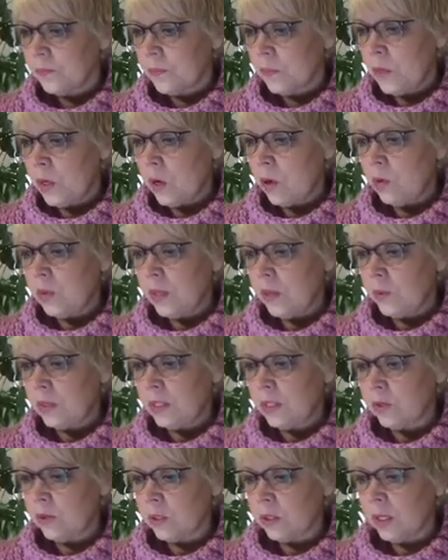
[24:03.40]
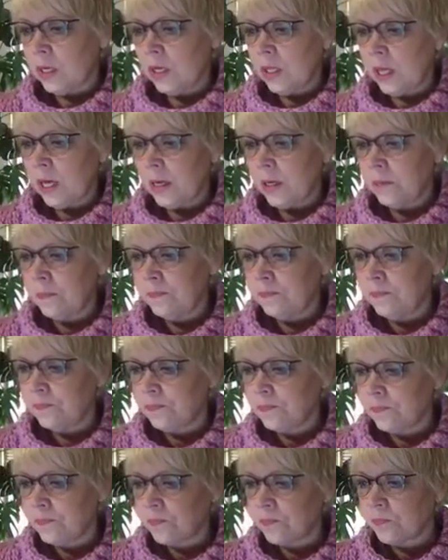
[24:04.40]
No, that wasn't North Carolina.
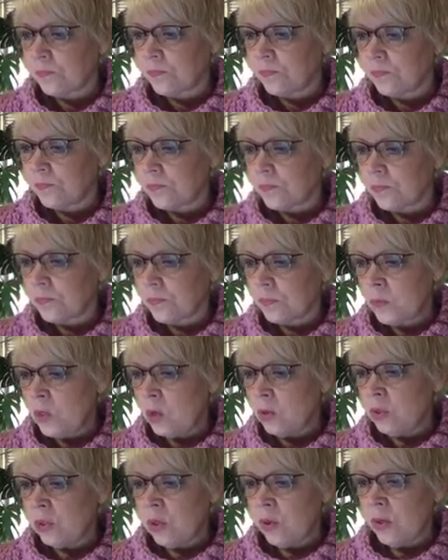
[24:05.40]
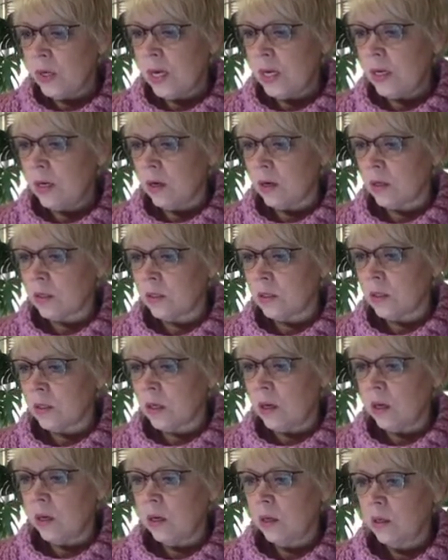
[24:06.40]
No snow yet in
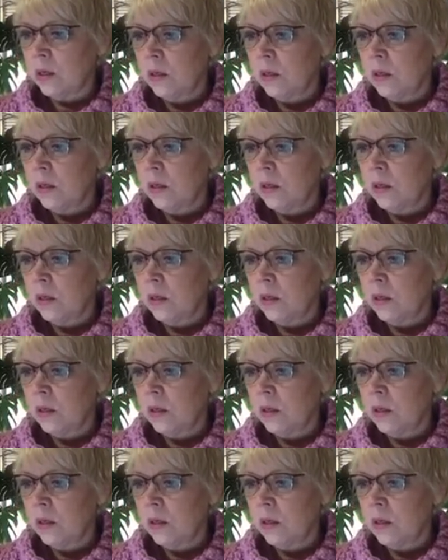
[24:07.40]
Arkansas.